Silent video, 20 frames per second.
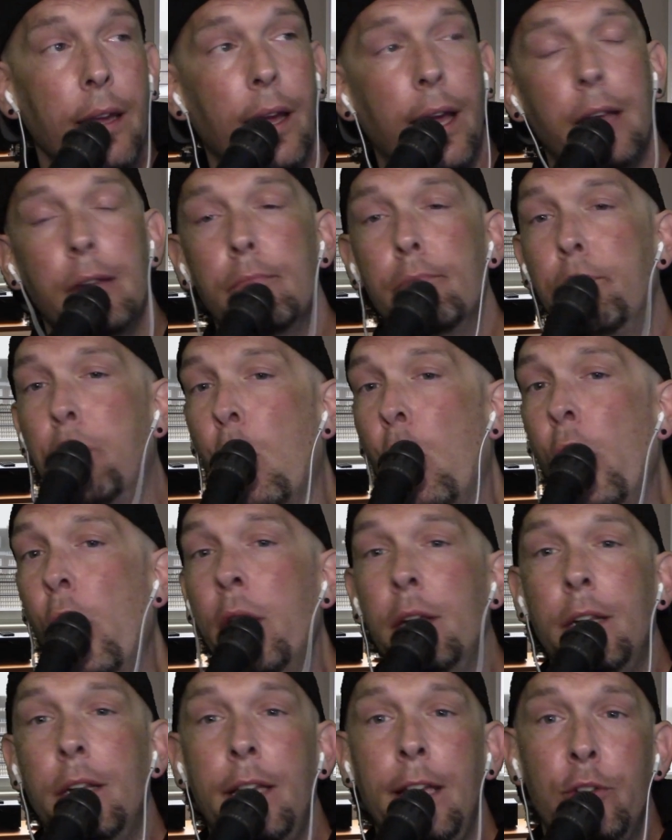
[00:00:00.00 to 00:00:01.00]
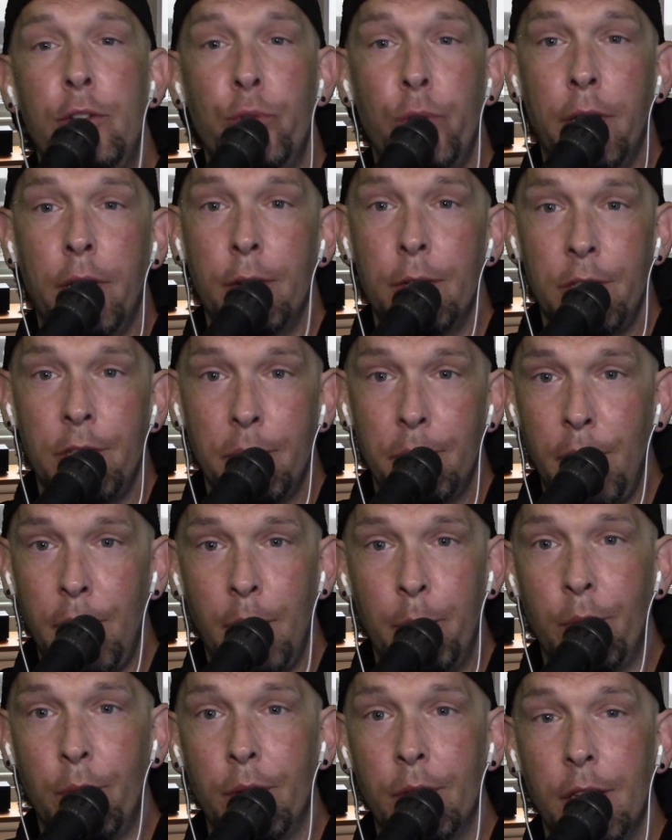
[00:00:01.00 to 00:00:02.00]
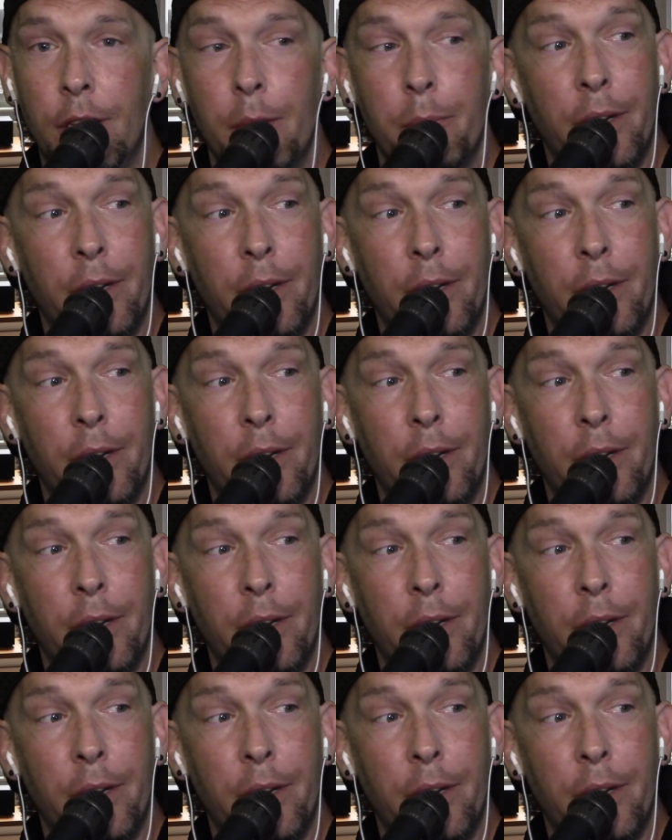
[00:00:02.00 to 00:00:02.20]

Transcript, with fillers: And boy, did he trigger some people.